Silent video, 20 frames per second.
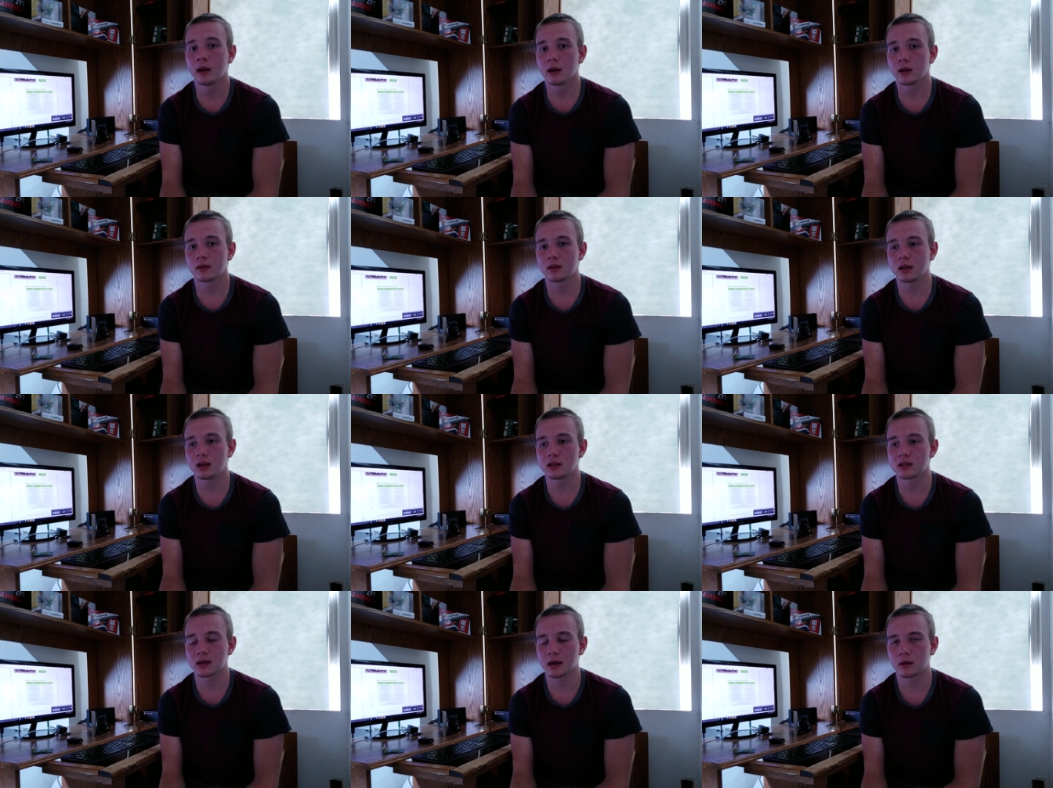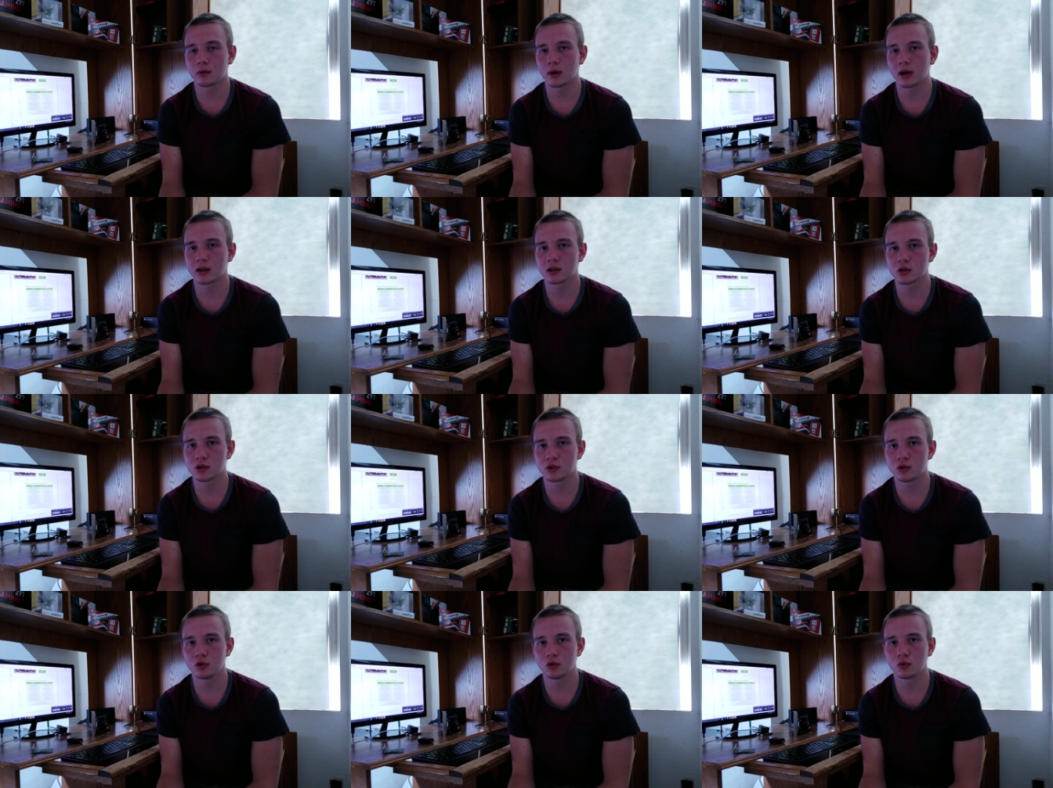the Tegra
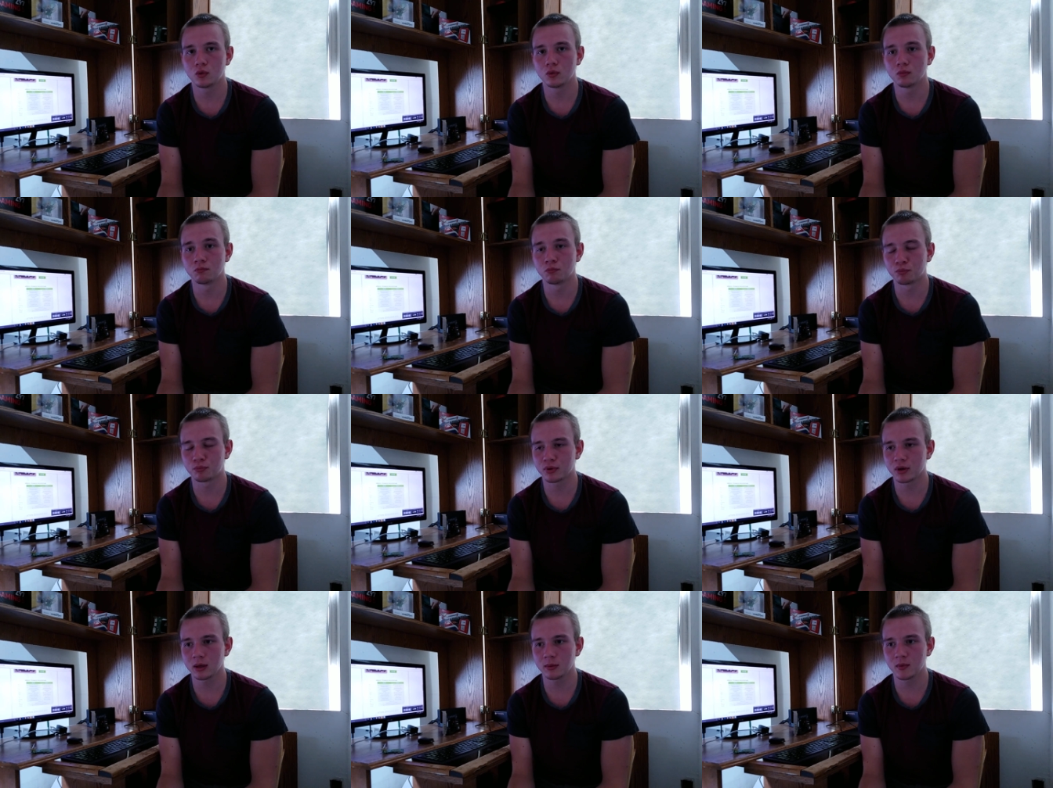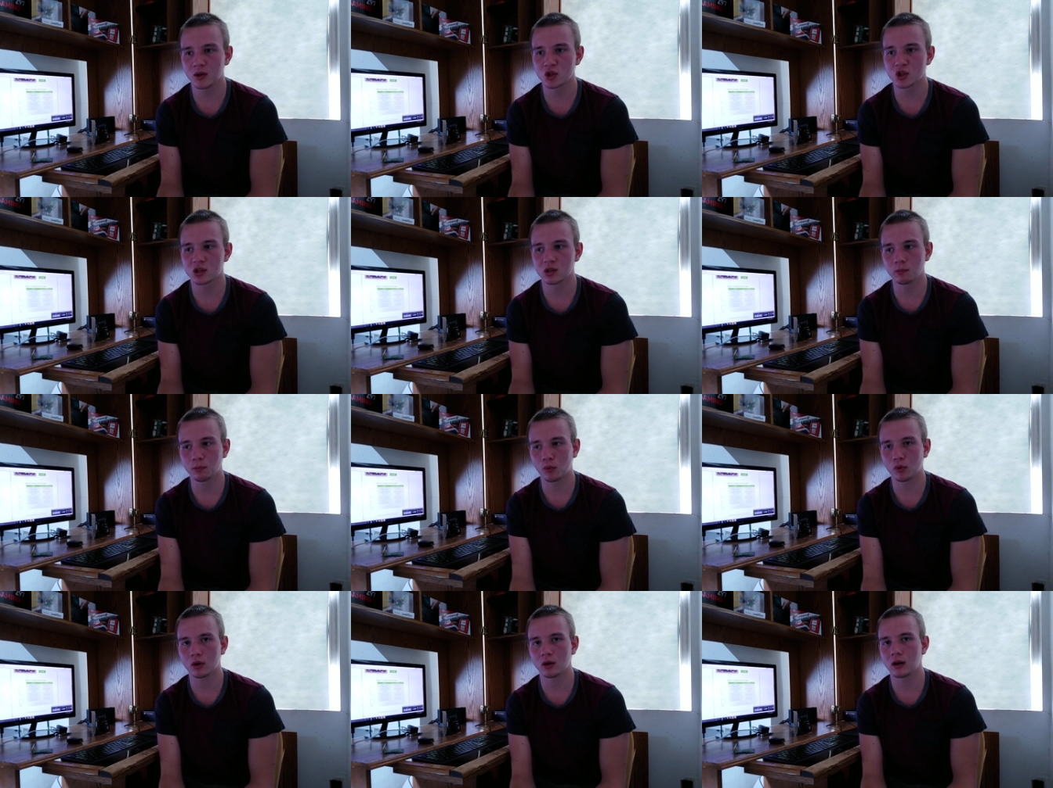X two pretty much
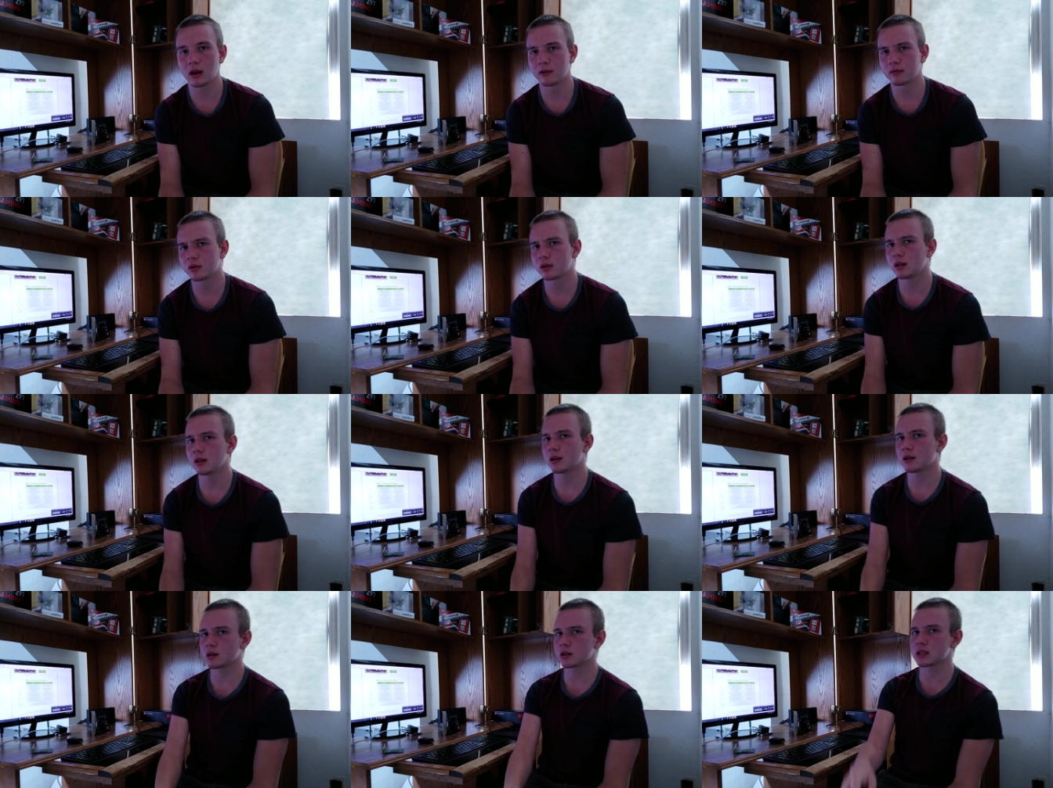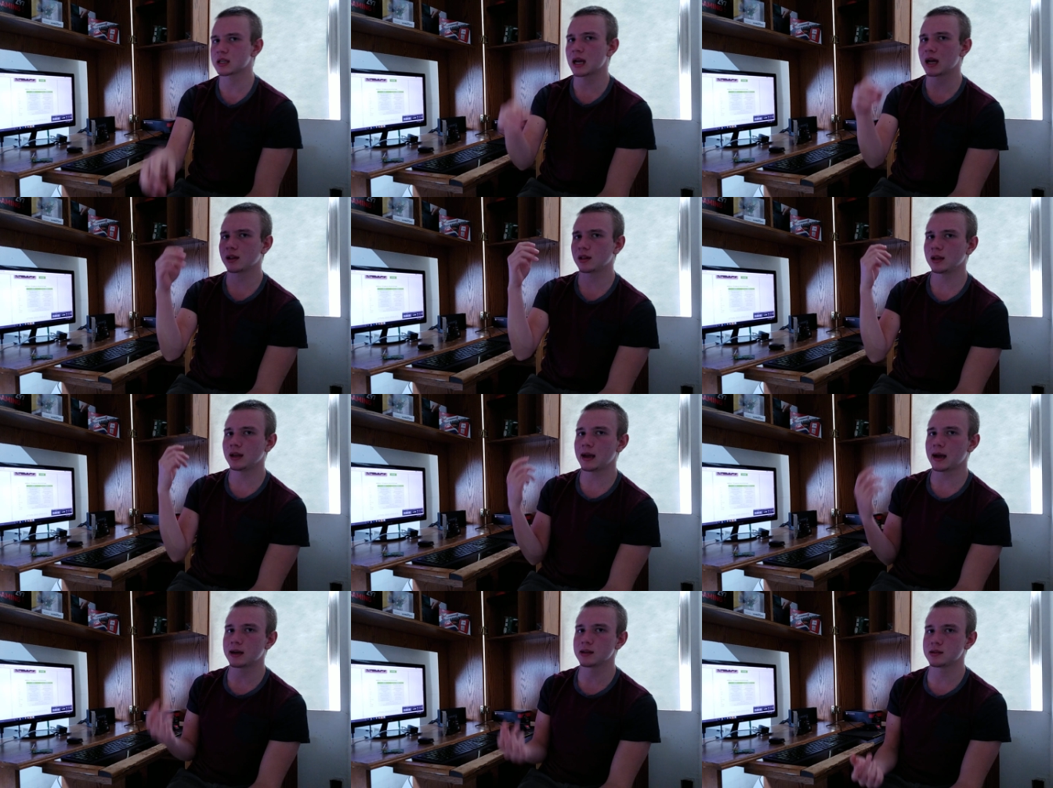supported everything Everything
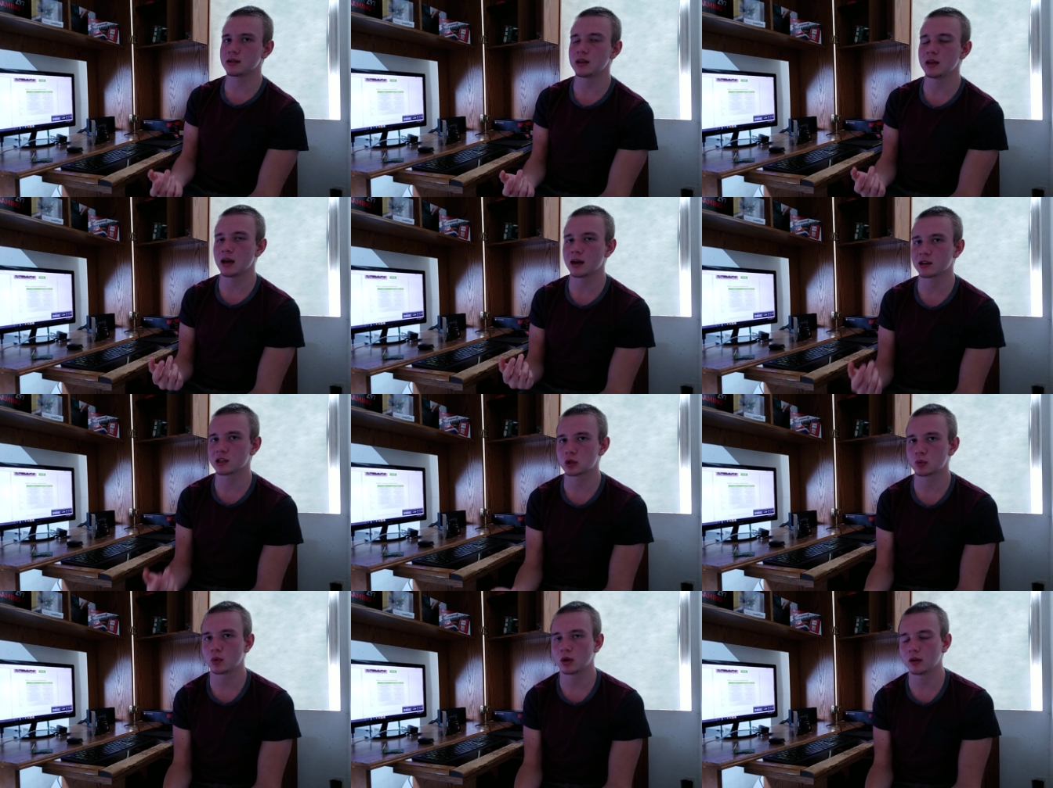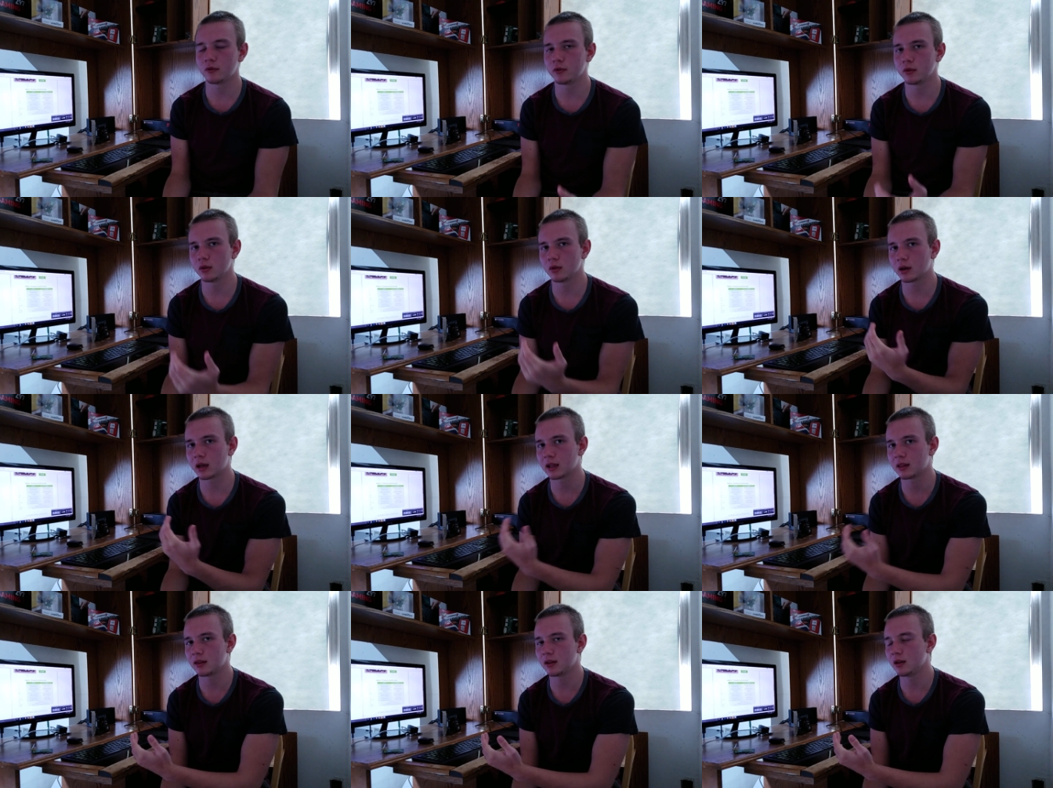exactly as the X one. If you look at